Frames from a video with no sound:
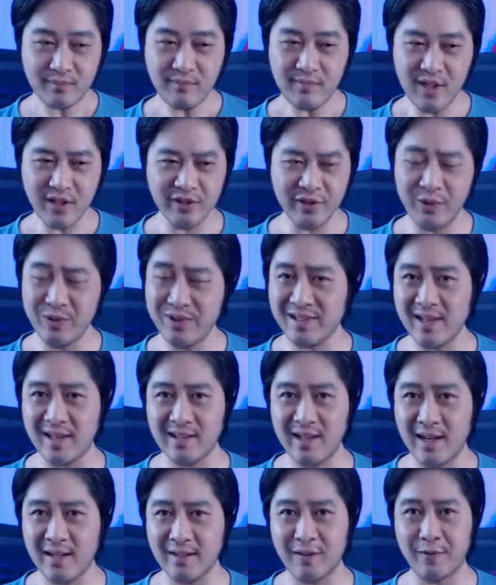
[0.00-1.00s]
using a
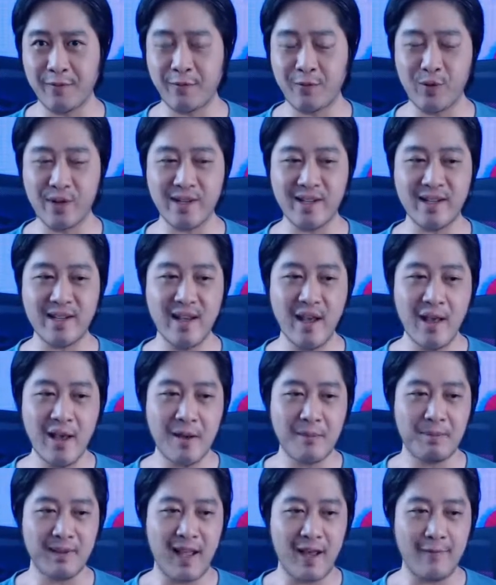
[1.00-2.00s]
lot of the free
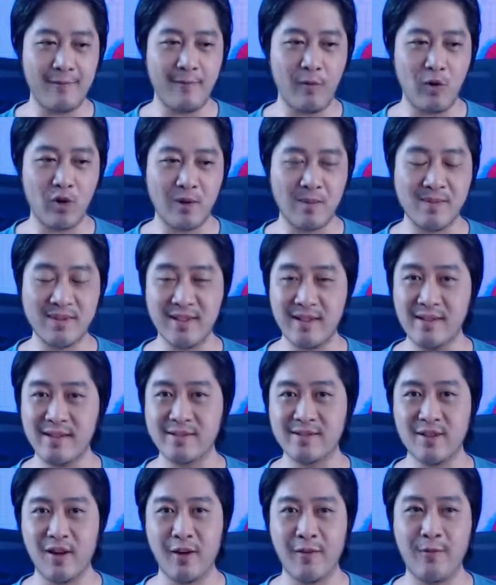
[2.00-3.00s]
platforms and
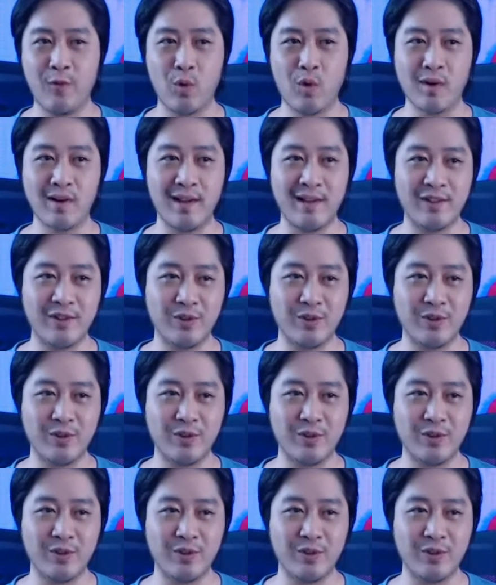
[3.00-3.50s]
software and